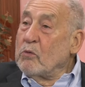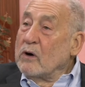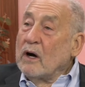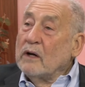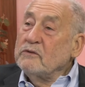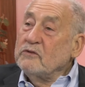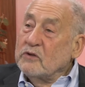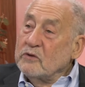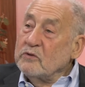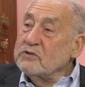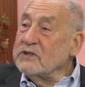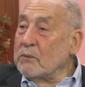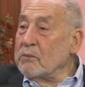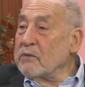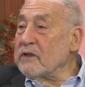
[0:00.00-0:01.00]
they will undo
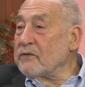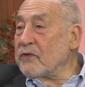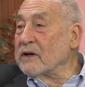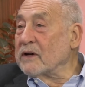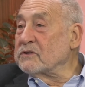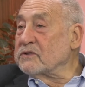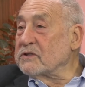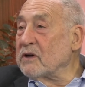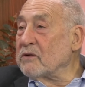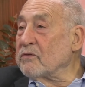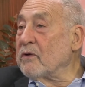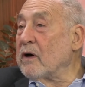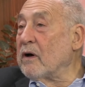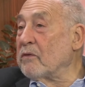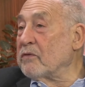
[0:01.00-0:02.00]
some of the effects
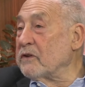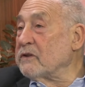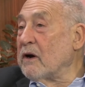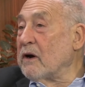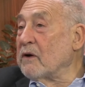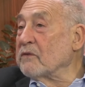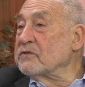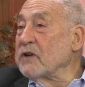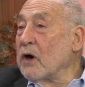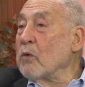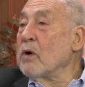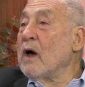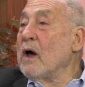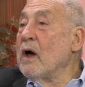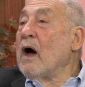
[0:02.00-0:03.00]
of the tariffs.
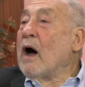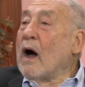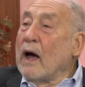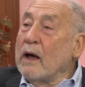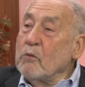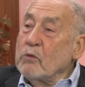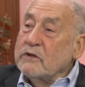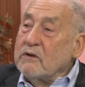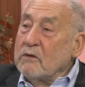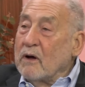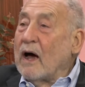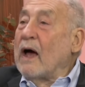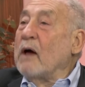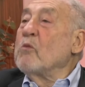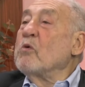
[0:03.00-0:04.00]
So
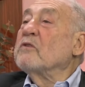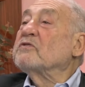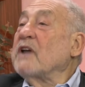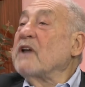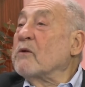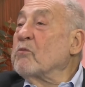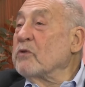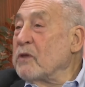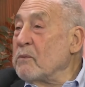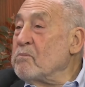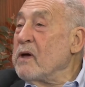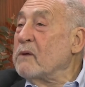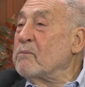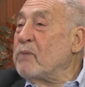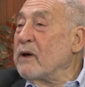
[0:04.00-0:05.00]
I would have stuck with the
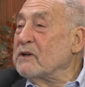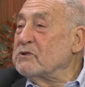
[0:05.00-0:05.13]
big